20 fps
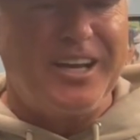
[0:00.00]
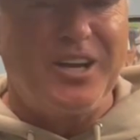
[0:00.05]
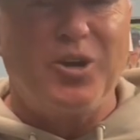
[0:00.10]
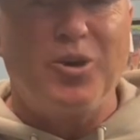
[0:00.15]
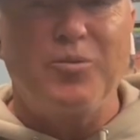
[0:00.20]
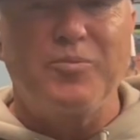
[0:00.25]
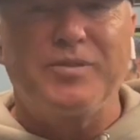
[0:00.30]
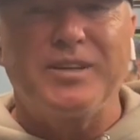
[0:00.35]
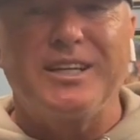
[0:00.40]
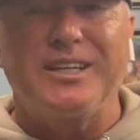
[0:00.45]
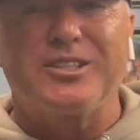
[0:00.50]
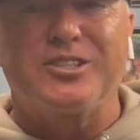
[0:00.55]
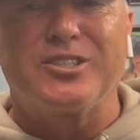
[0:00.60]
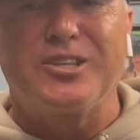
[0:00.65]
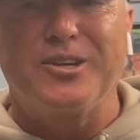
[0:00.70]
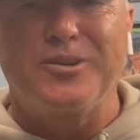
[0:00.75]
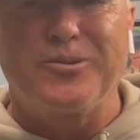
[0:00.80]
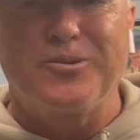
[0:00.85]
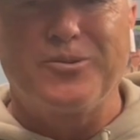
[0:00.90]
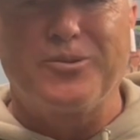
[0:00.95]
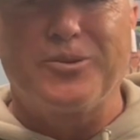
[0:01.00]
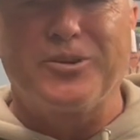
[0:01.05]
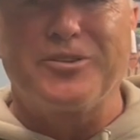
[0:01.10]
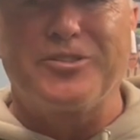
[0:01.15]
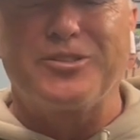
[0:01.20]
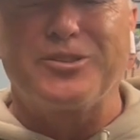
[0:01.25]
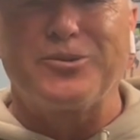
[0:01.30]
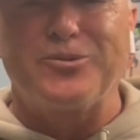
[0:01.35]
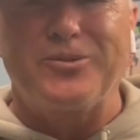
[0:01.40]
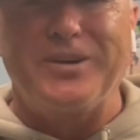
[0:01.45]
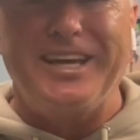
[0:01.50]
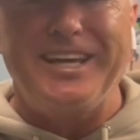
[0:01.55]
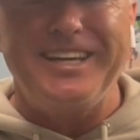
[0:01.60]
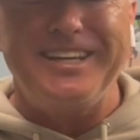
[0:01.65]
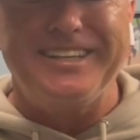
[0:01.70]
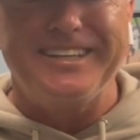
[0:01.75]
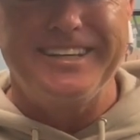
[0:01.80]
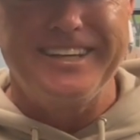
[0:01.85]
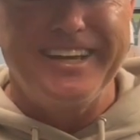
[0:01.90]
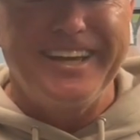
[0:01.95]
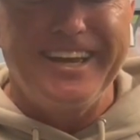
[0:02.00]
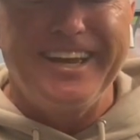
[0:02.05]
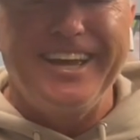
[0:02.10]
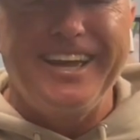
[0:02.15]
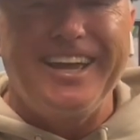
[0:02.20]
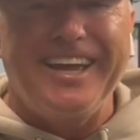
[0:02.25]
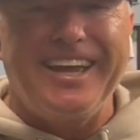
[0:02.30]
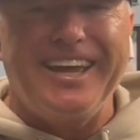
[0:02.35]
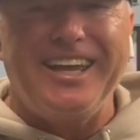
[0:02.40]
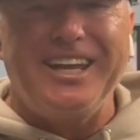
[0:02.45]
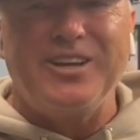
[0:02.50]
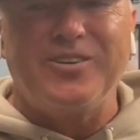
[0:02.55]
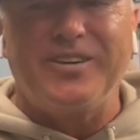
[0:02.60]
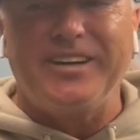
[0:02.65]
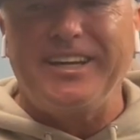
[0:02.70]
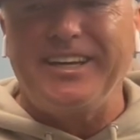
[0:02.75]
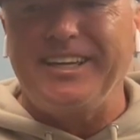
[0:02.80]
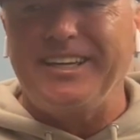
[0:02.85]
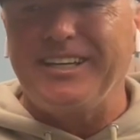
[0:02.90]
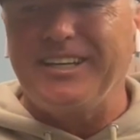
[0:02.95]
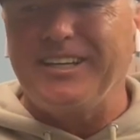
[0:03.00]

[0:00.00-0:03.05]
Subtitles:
hope that it's worth the wait. Anyway,